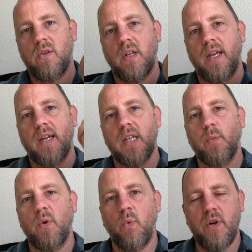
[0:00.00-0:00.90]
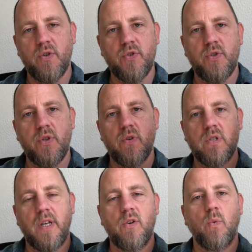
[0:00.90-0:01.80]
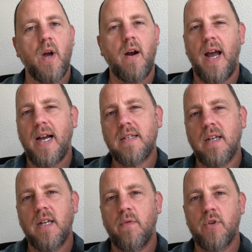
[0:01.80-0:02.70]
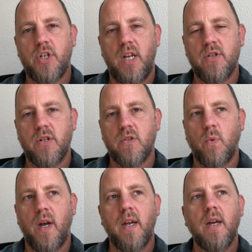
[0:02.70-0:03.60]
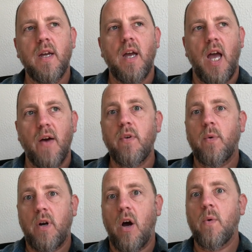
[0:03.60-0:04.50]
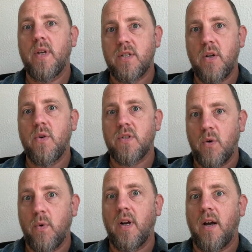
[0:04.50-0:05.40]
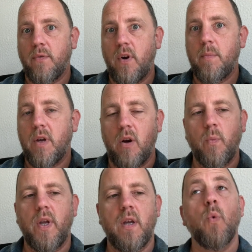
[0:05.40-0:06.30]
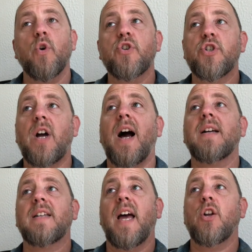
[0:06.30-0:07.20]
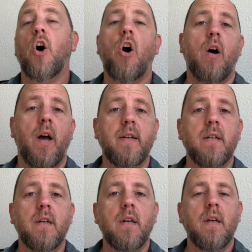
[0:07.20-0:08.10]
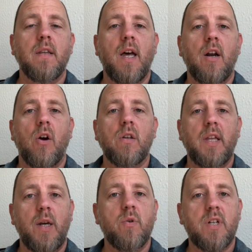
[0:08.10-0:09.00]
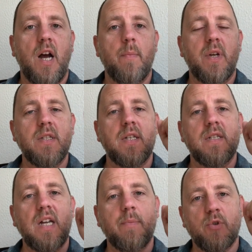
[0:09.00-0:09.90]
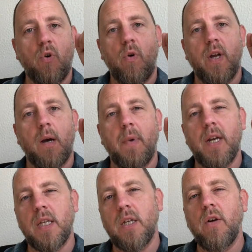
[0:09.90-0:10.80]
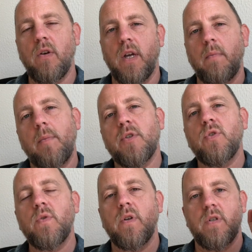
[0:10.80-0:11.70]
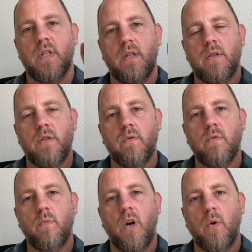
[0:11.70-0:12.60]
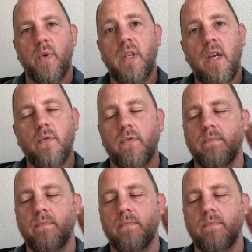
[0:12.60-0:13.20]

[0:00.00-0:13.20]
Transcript: like. And then we wonder 2 years later why our accent never changes, why everyone always knows that we're not from here. We're shocked and awed that our language competency stopped growing about a year and maybe 2 years into where we live.